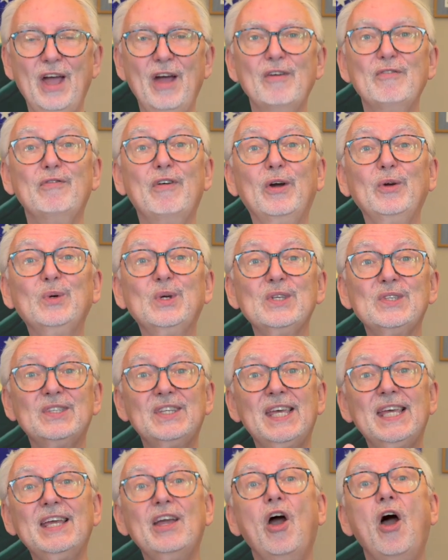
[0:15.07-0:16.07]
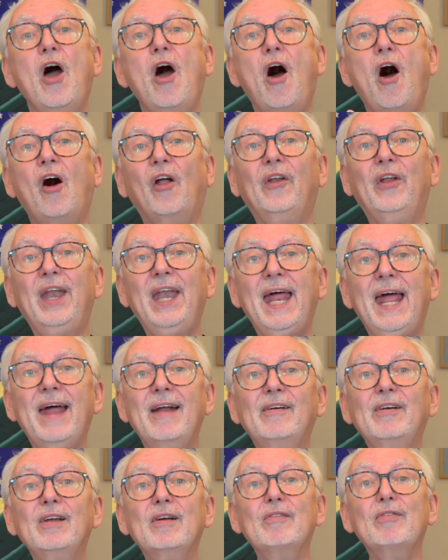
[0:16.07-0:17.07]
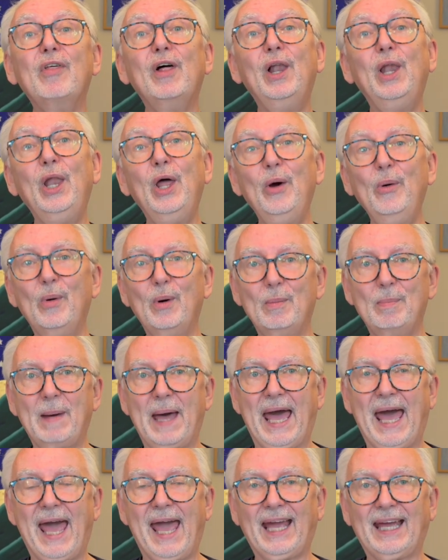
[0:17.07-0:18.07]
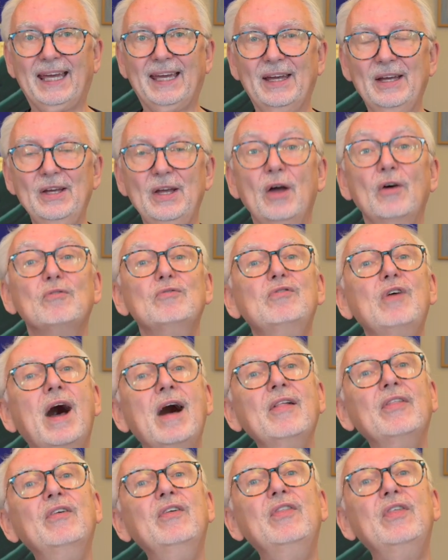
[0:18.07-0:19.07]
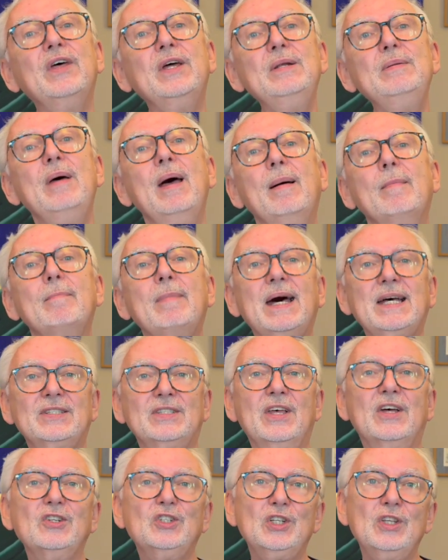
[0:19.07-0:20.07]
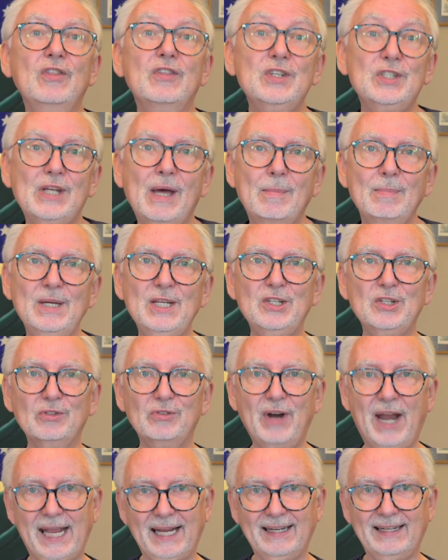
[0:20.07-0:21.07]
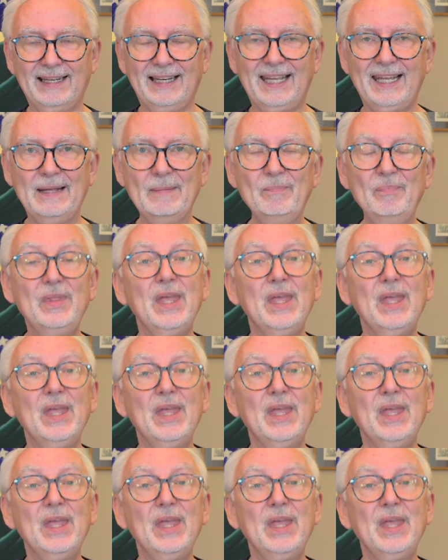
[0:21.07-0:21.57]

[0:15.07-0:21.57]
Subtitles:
focusing on an area of the lower back rather than massaging the tummy directly.